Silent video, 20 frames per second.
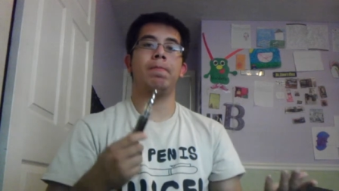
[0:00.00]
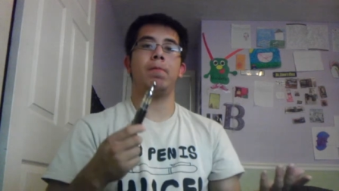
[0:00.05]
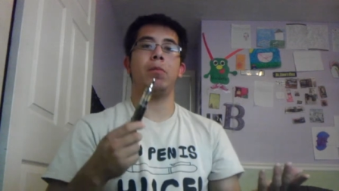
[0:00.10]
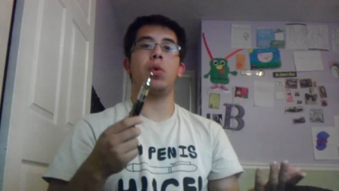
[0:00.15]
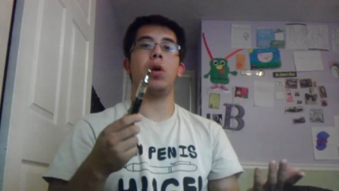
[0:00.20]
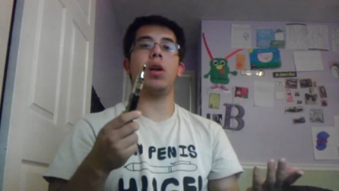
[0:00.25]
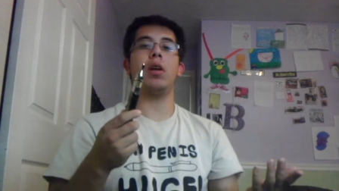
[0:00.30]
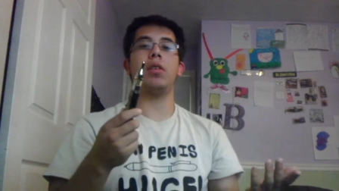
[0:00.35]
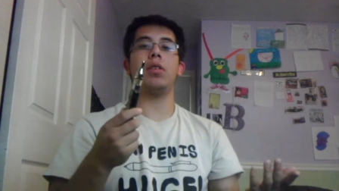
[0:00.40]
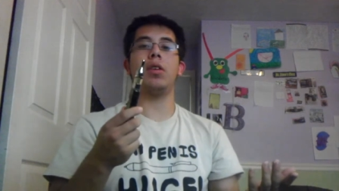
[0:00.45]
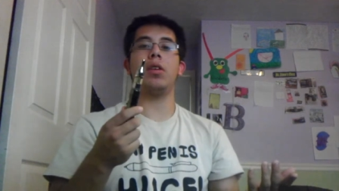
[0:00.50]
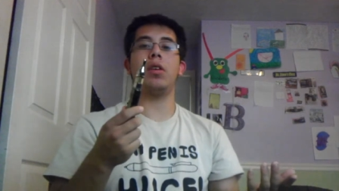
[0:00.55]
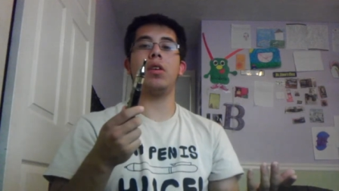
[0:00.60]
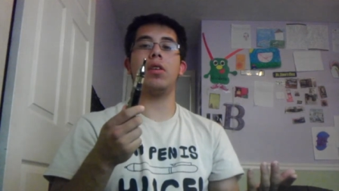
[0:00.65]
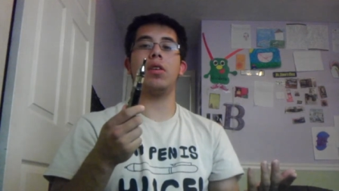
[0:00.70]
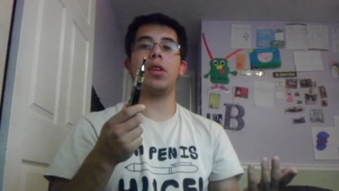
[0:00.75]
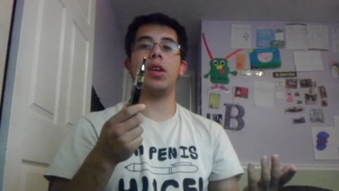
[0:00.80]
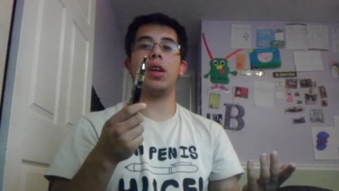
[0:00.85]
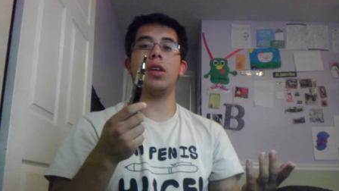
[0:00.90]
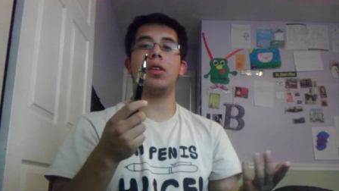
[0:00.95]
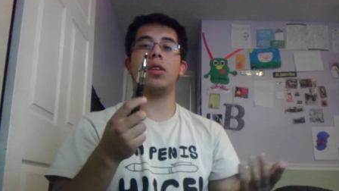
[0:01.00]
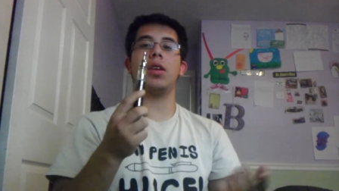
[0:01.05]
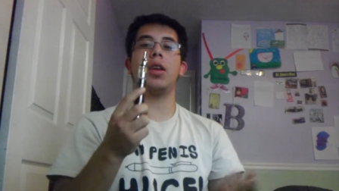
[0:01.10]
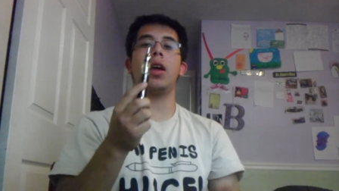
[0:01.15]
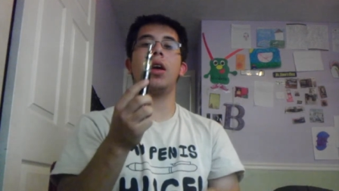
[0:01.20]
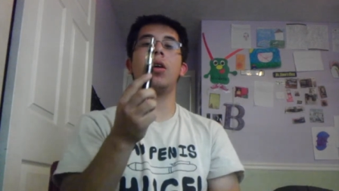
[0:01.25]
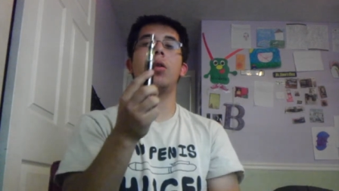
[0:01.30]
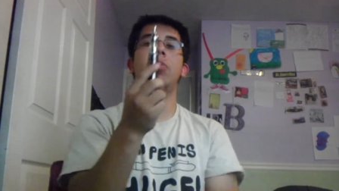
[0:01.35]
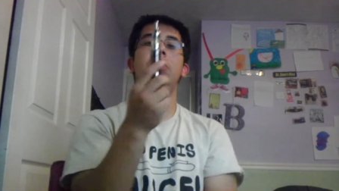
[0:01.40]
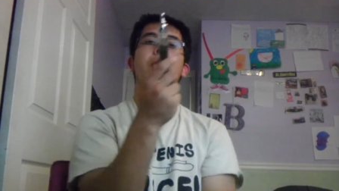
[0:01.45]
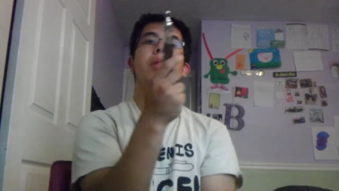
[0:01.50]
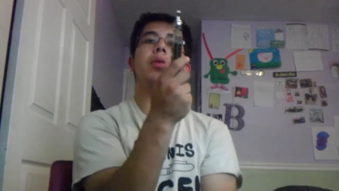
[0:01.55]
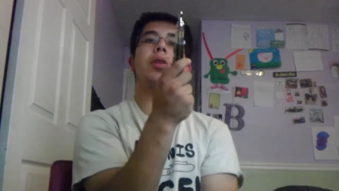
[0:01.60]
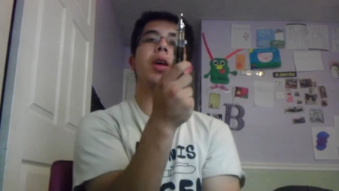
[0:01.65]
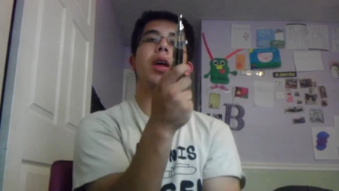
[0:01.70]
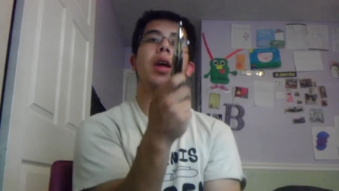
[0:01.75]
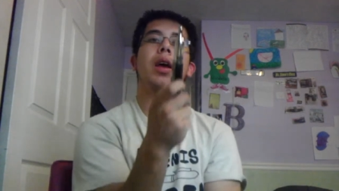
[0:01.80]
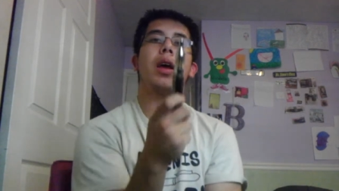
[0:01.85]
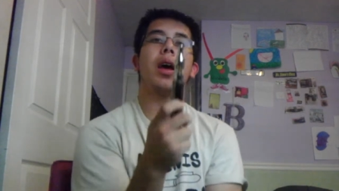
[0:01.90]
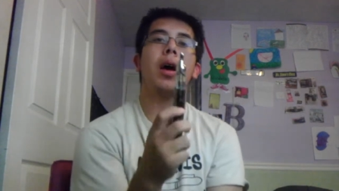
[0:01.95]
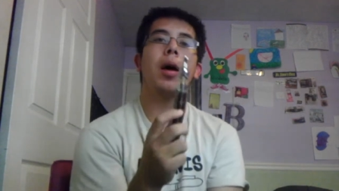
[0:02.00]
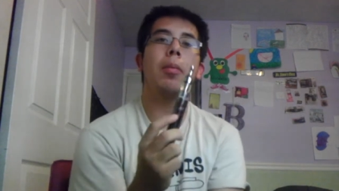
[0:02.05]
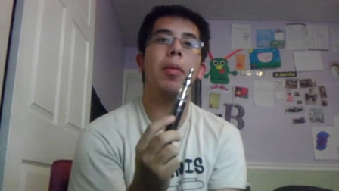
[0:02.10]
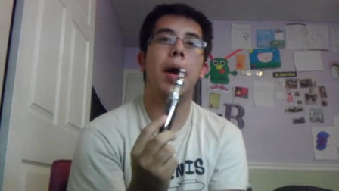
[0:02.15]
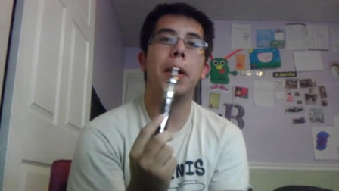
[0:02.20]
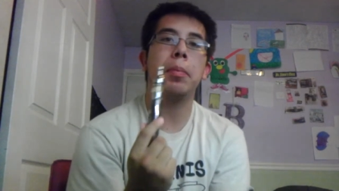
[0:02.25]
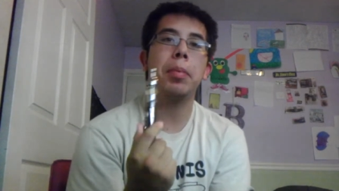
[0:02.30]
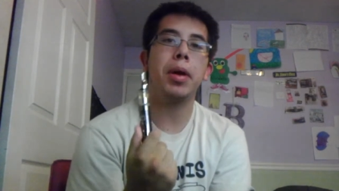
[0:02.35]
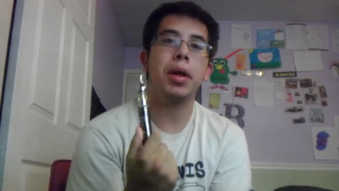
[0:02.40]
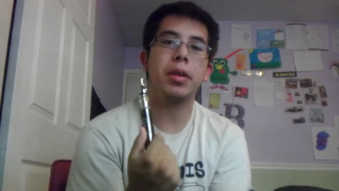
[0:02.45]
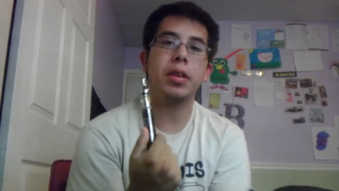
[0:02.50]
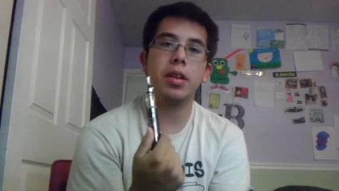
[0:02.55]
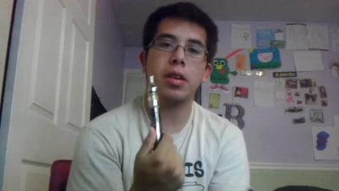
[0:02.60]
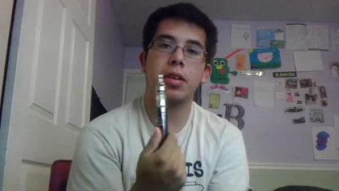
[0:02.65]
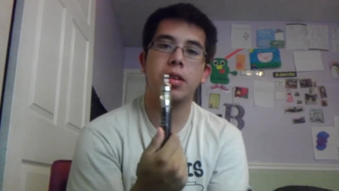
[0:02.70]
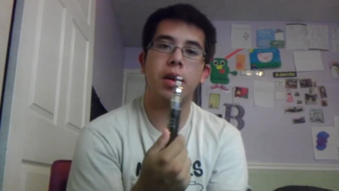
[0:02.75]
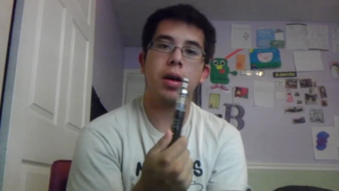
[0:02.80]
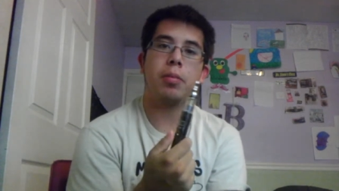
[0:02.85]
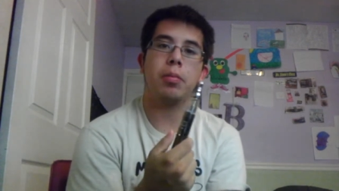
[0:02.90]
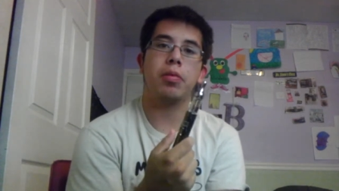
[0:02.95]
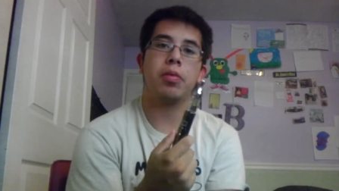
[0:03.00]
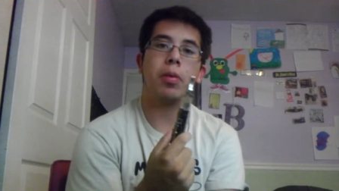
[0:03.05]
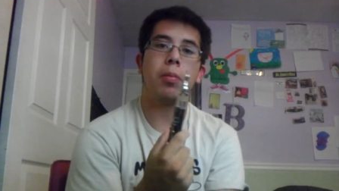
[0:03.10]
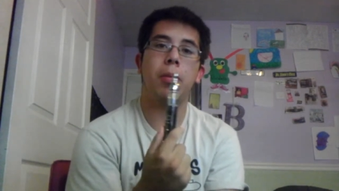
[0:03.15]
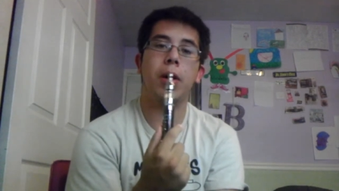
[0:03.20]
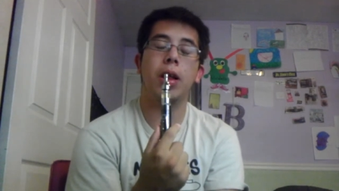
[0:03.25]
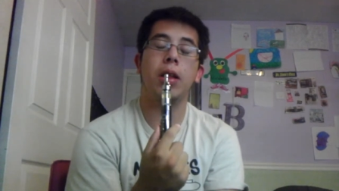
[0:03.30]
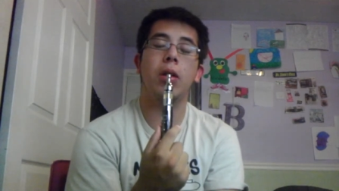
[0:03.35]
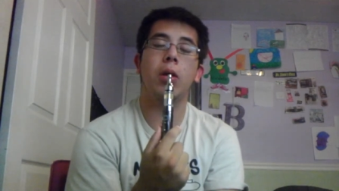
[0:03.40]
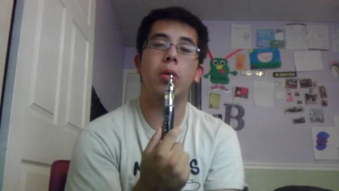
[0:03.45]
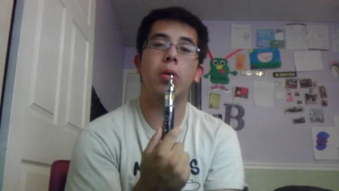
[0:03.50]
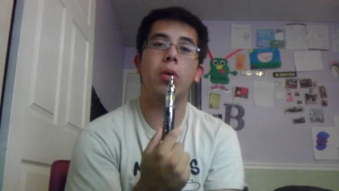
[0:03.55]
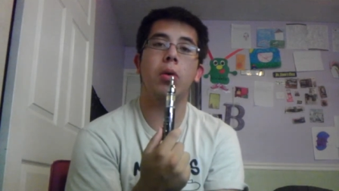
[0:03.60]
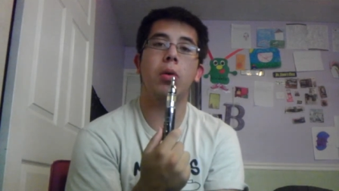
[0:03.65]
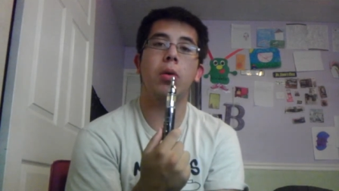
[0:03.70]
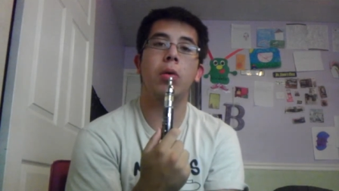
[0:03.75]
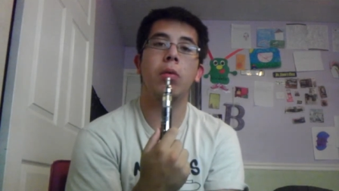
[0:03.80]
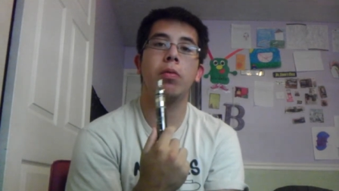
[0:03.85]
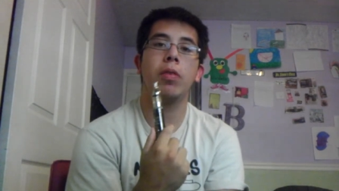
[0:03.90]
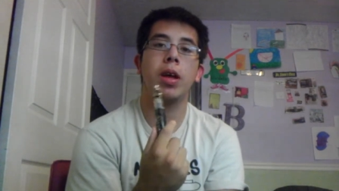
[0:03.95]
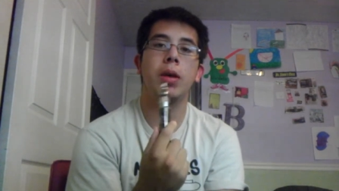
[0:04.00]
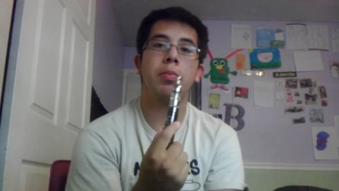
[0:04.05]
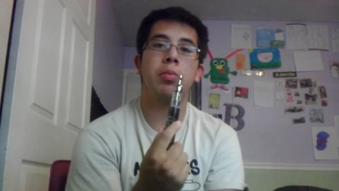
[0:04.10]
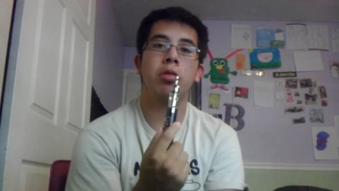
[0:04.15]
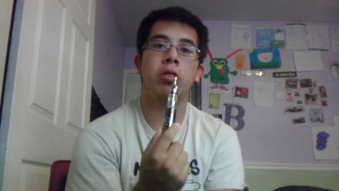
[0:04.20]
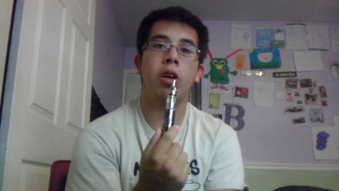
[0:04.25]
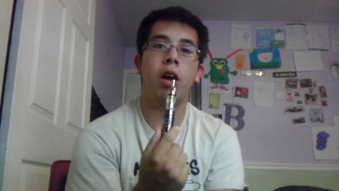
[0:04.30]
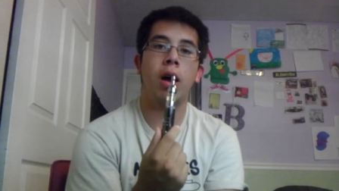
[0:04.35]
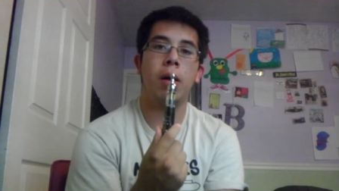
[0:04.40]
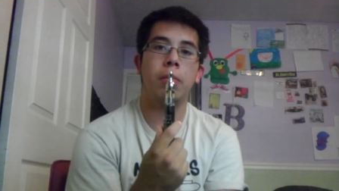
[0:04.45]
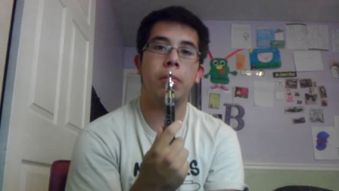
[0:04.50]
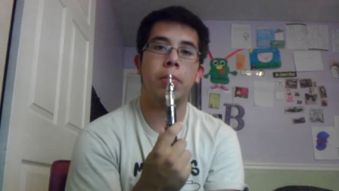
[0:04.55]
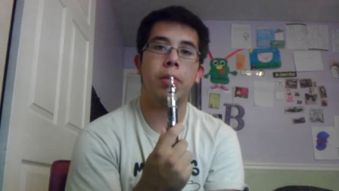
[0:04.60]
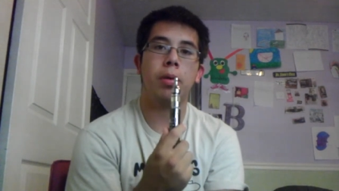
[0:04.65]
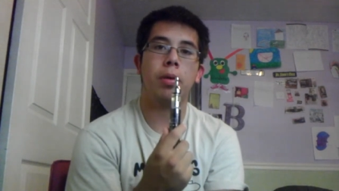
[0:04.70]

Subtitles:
What else is there to say? It's the Kanger Protank. I picked this up from my local vape shop,